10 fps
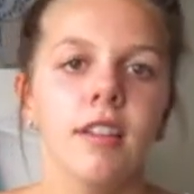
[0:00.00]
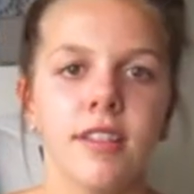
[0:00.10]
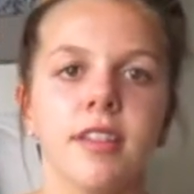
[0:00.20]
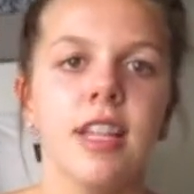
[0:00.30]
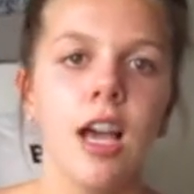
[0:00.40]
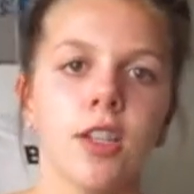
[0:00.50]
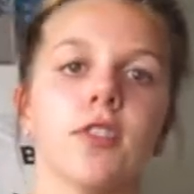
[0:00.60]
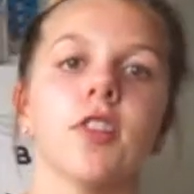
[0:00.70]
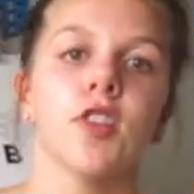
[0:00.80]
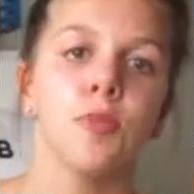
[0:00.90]
sit down
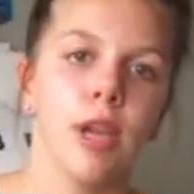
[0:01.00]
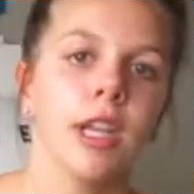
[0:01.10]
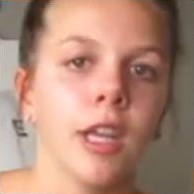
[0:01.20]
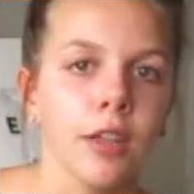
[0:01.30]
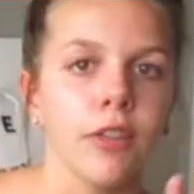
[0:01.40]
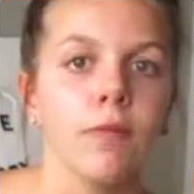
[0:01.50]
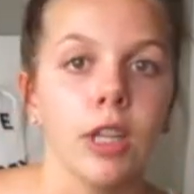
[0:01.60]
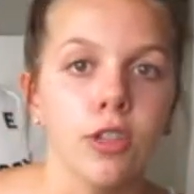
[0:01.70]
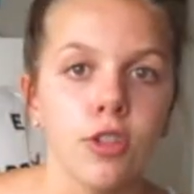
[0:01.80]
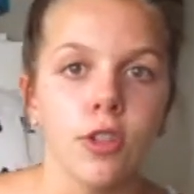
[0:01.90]
just explaining
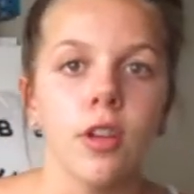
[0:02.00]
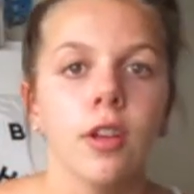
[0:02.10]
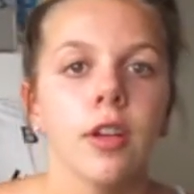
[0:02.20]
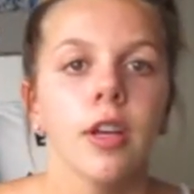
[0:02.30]
something to you.